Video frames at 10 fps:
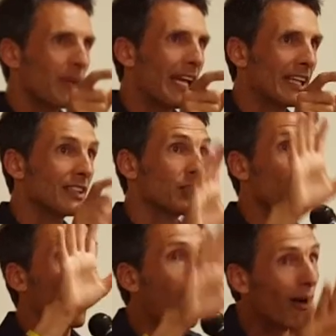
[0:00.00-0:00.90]
space
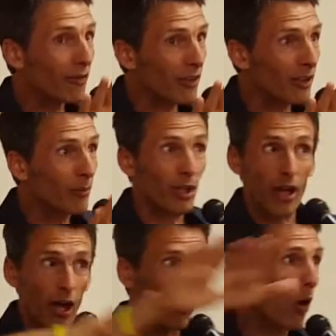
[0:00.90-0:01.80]
to often,
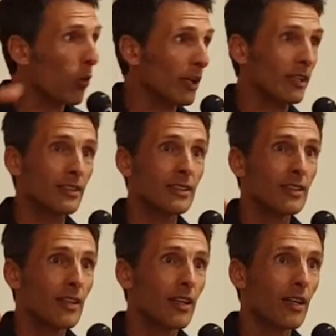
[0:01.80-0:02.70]
but not
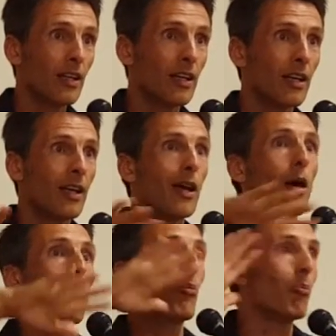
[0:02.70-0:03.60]
always,
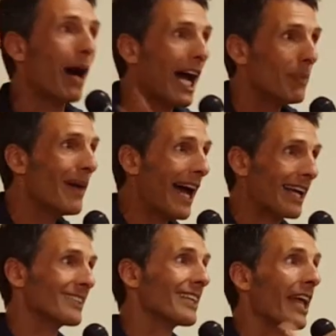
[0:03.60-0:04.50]

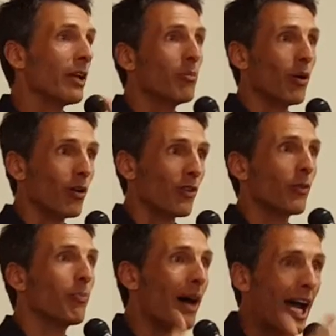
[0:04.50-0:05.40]
bypass that
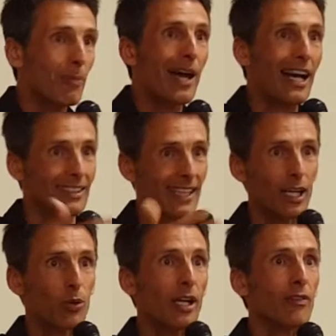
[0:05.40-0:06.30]
impulse, bypass
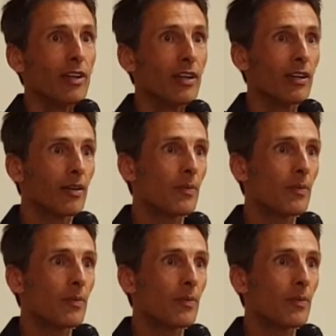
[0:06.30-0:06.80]
that craving.